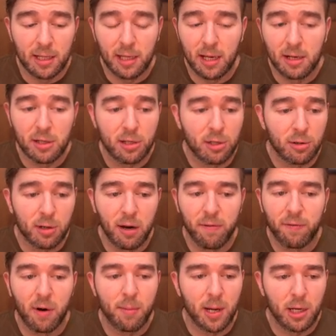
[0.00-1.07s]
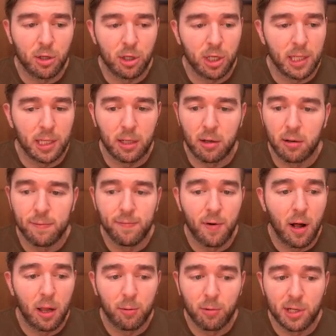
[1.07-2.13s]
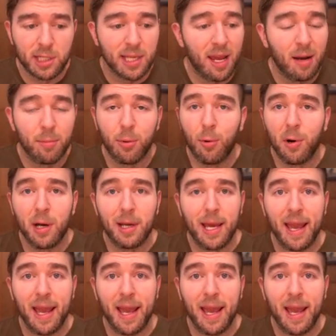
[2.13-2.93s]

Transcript: in the industry from a sheer follower standpoint